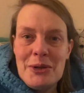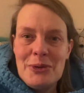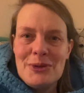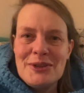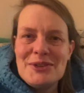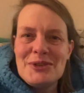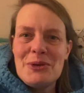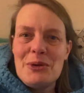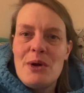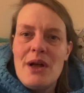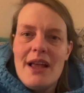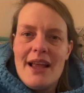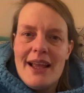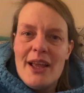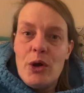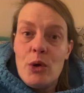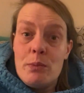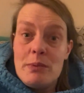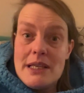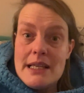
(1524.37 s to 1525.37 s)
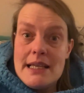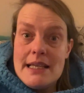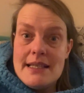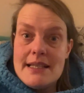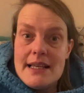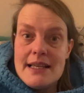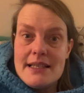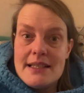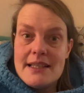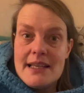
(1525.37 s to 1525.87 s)
so it'll be
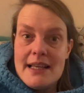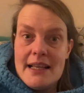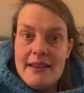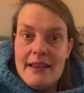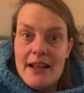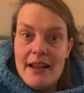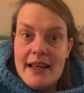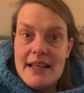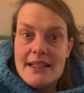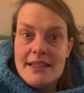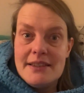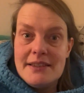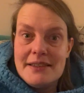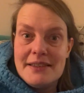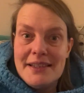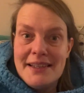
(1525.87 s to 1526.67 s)
easy to stay in the lines.